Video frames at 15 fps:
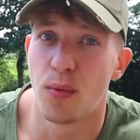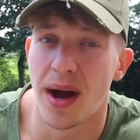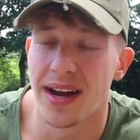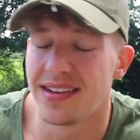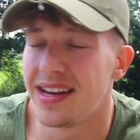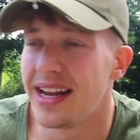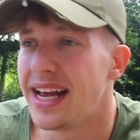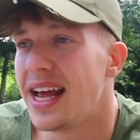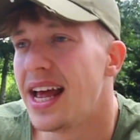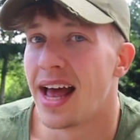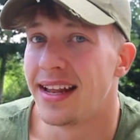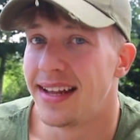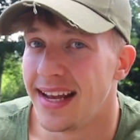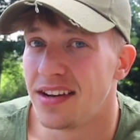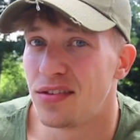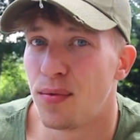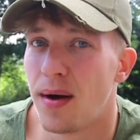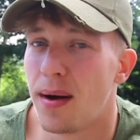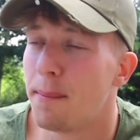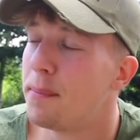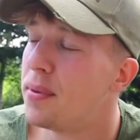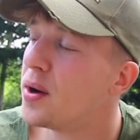wisely, and this
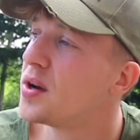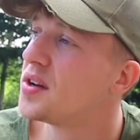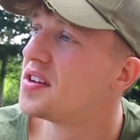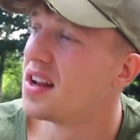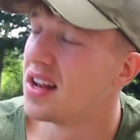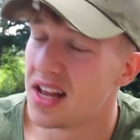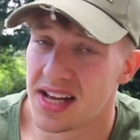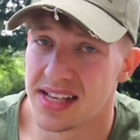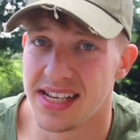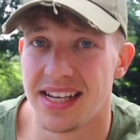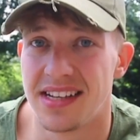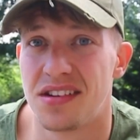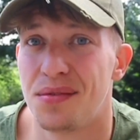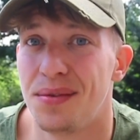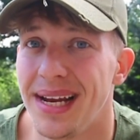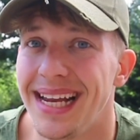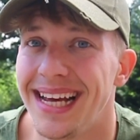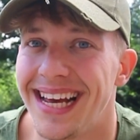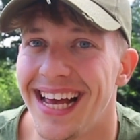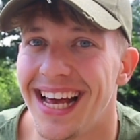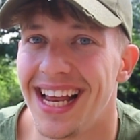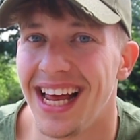one burns a lot. It's really
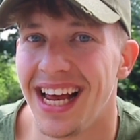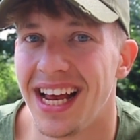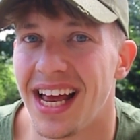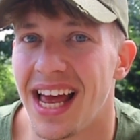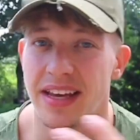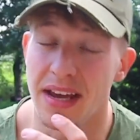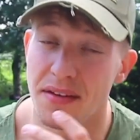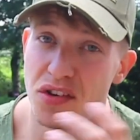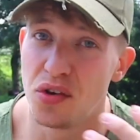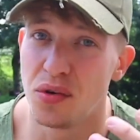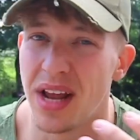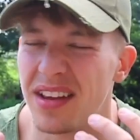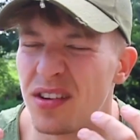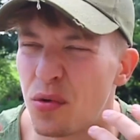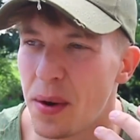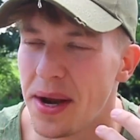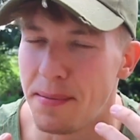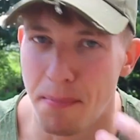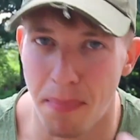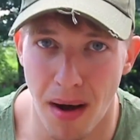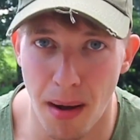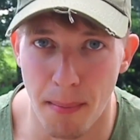killing, gives you that great
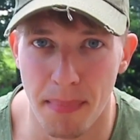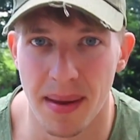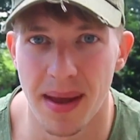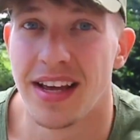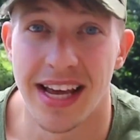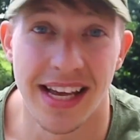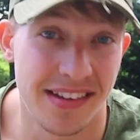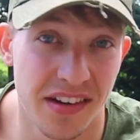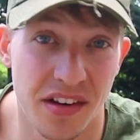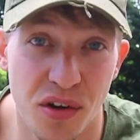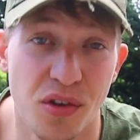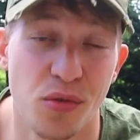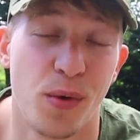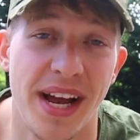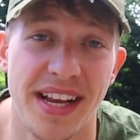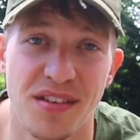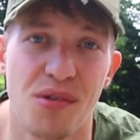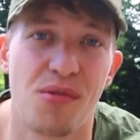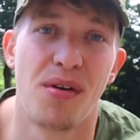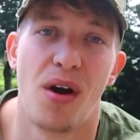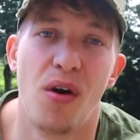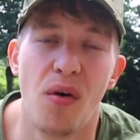pump. It's a good way to
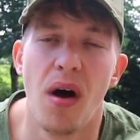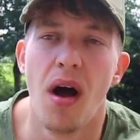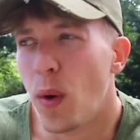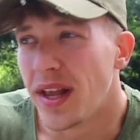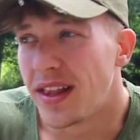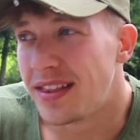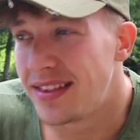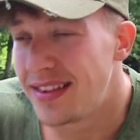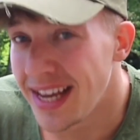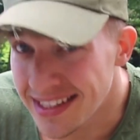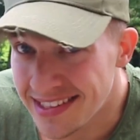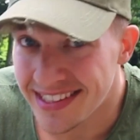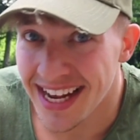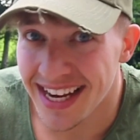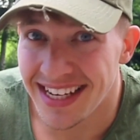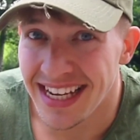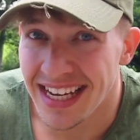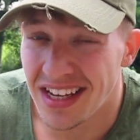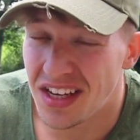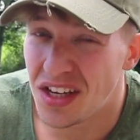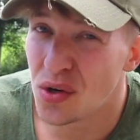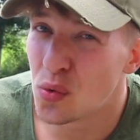grow. With this
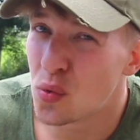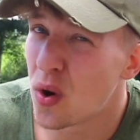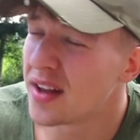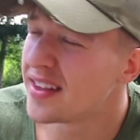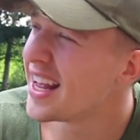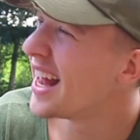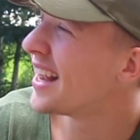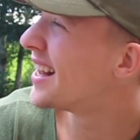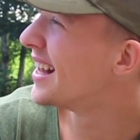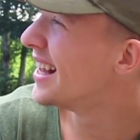technique you want at